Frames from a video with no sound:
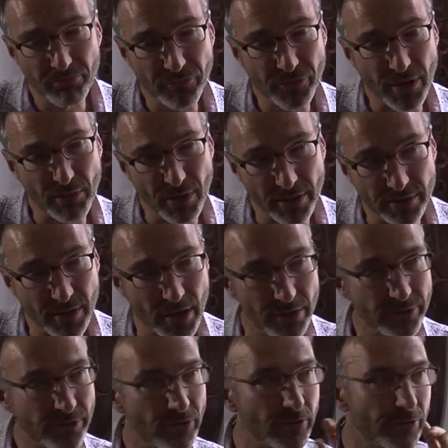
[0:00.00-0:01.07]
females
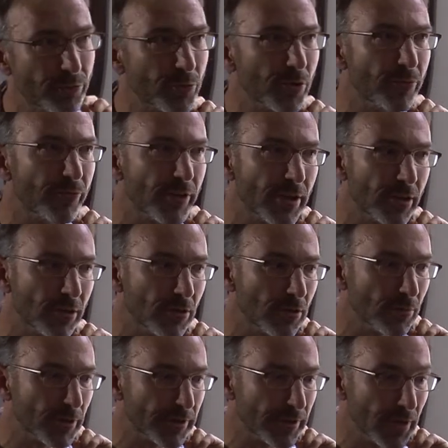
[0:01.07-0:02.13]
can't store sperm very
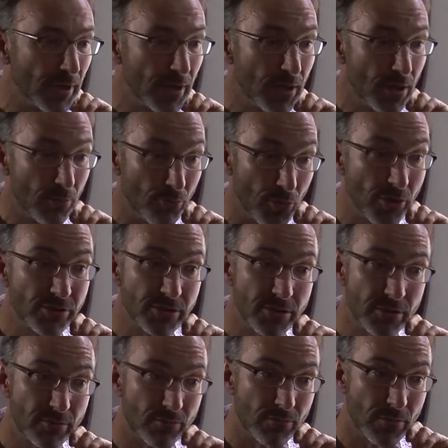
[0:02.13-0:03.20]
long, but
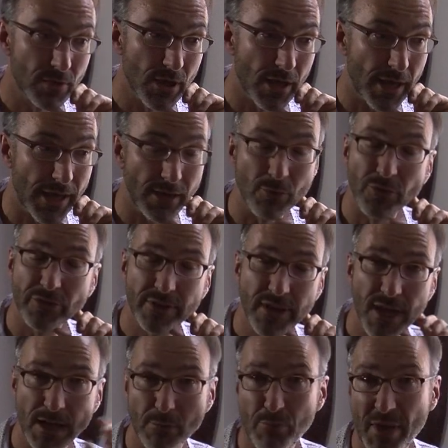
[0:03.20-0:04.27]
most uh, animals
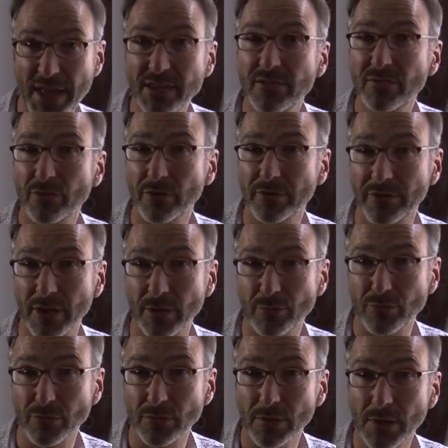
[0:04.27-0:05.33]
can. Bats, for
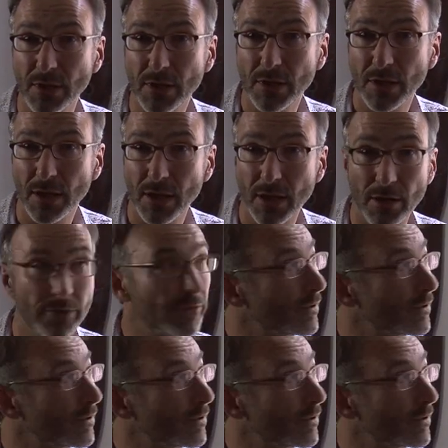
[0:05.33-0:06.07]
example, uh,